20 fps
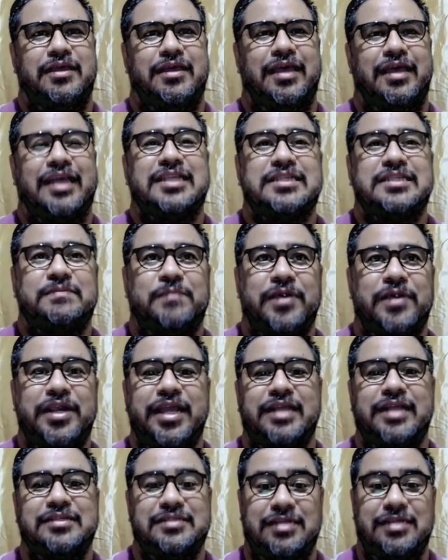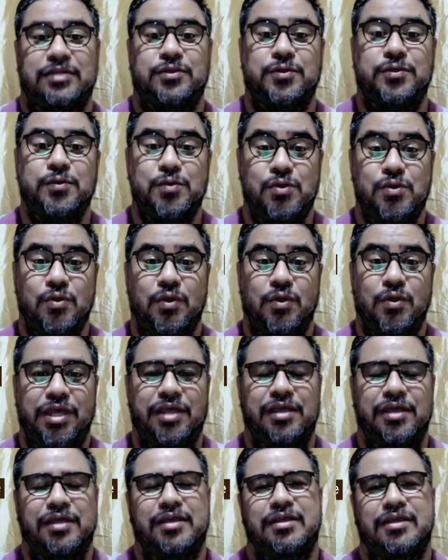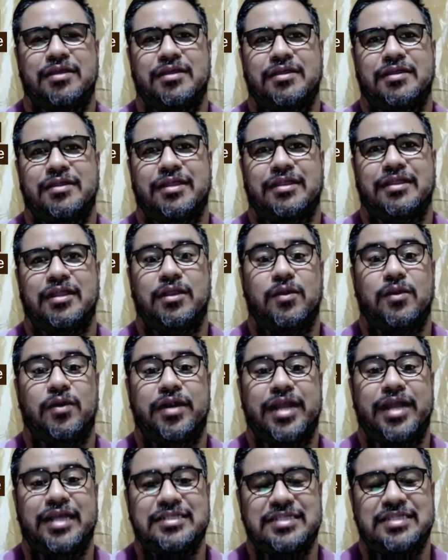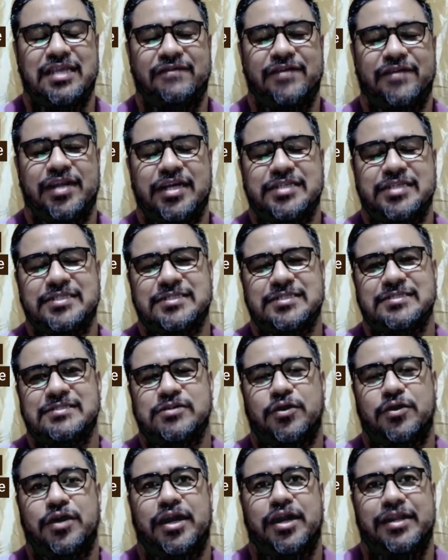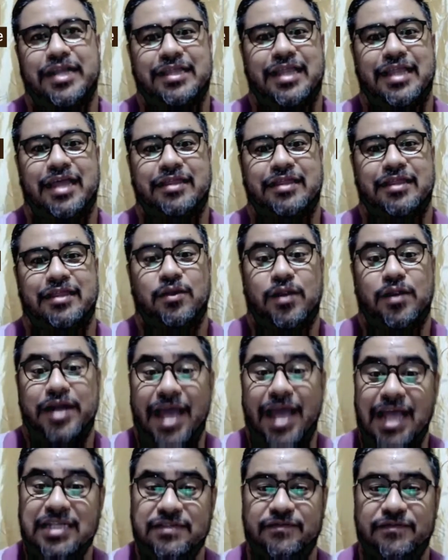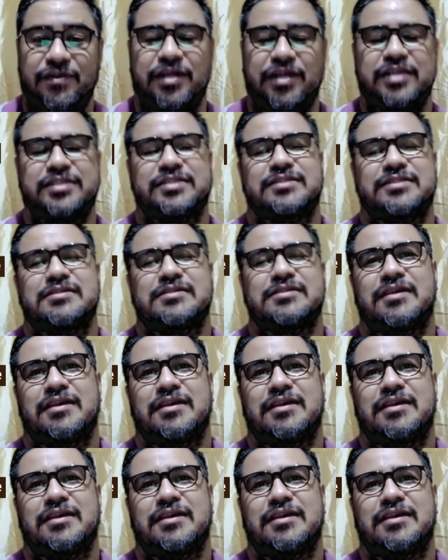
experience that true joy that the Lord has given us or that the Lord has for us?